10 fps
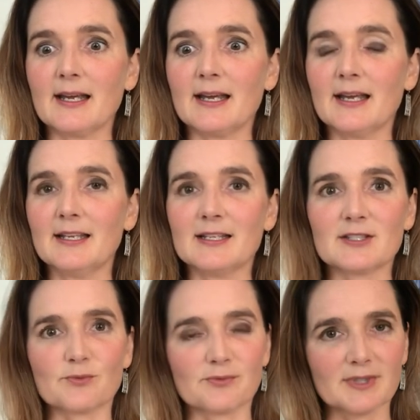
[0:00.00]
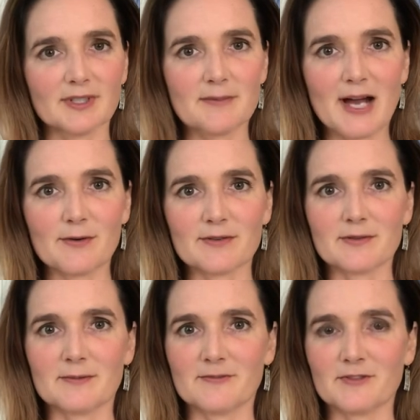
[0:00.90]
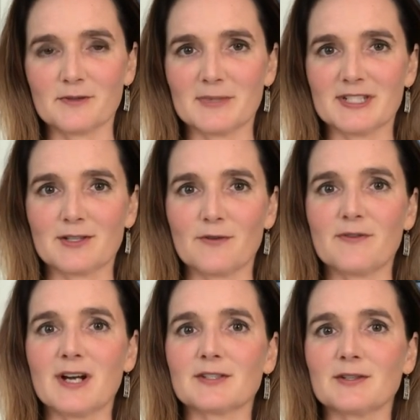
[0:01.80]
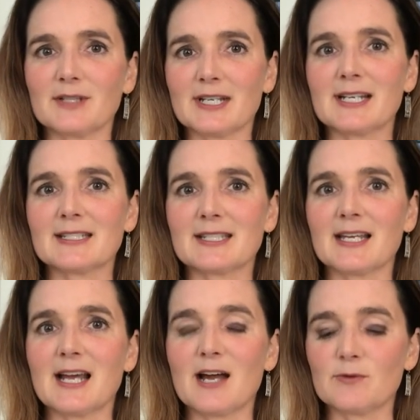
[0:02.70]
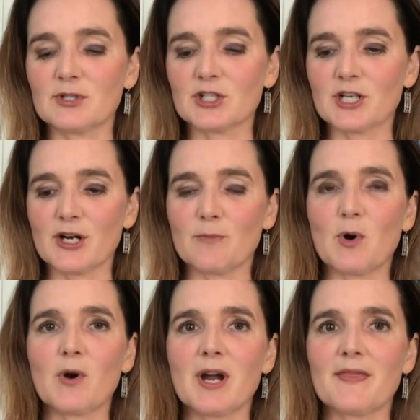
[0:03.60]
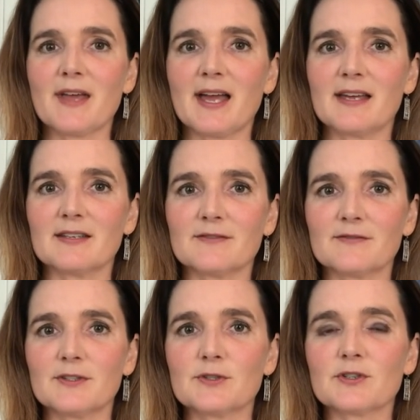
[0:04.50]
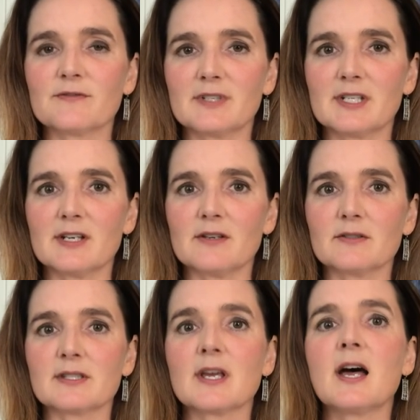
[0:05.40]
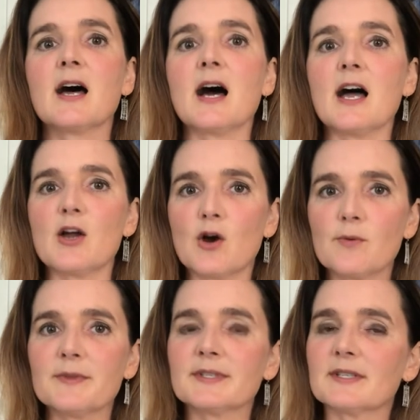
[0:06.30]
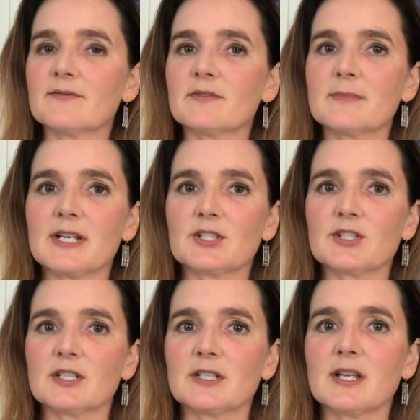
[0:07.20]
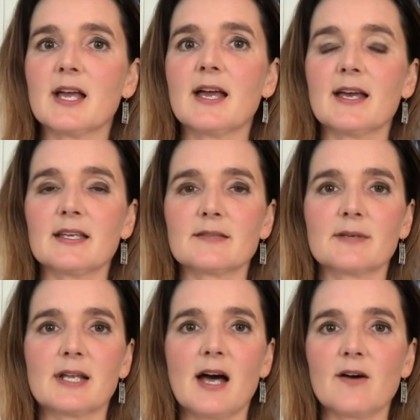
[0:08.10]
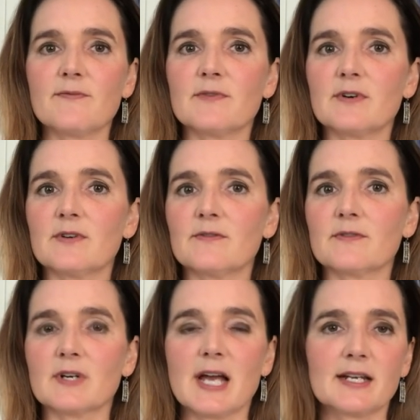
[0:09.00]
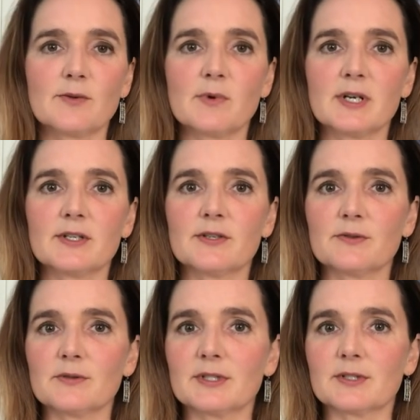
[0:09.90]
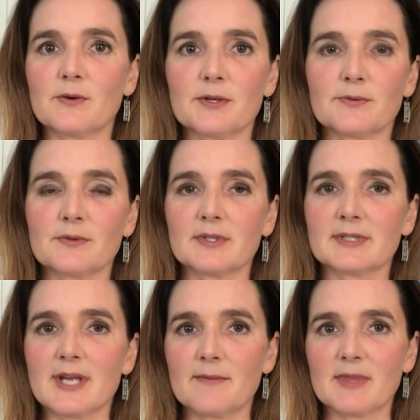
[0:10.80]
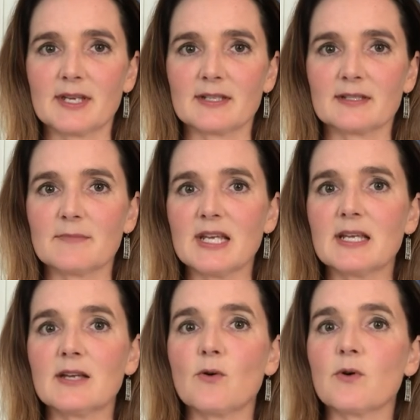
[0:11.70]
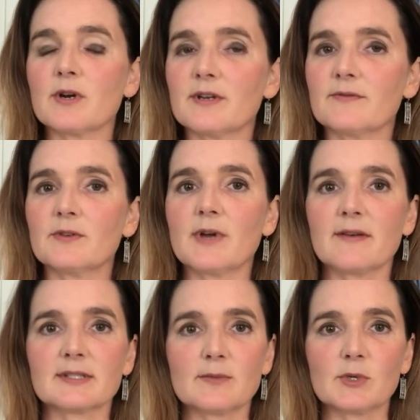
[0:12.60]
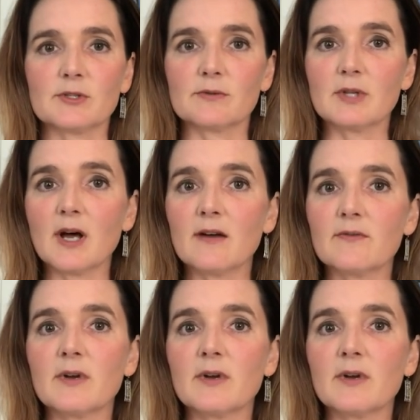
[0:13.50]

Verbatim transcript: And it's really powerful for me so far. So like I said, I will share more on that in future videos. I hope this information has been helpful for anyone who is going through the same thing as me, or if you have someone you love